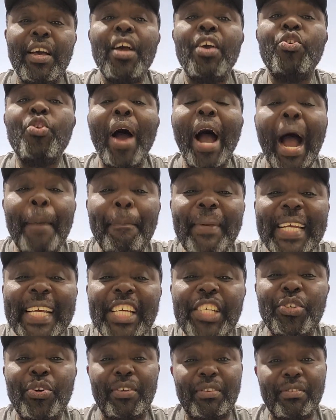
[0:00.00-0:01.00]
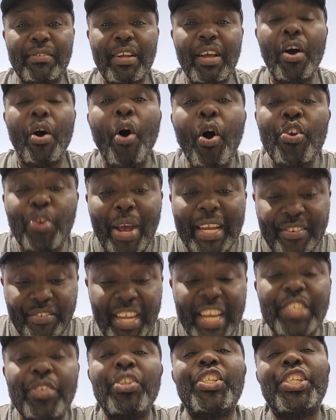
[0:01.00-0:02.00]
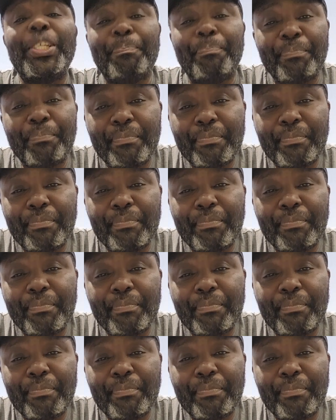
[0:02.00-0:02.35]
your application or your relationship.